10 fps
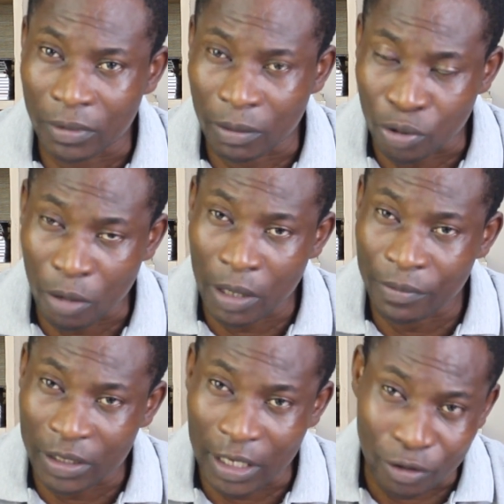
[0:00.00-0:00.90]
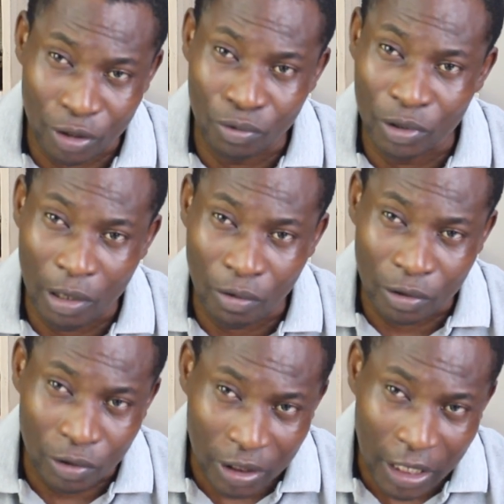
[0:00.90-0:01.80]
The problem is that you would not
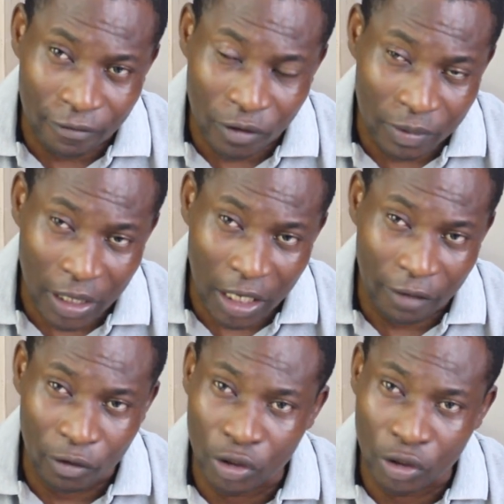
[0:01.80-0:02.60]
want to start from that level.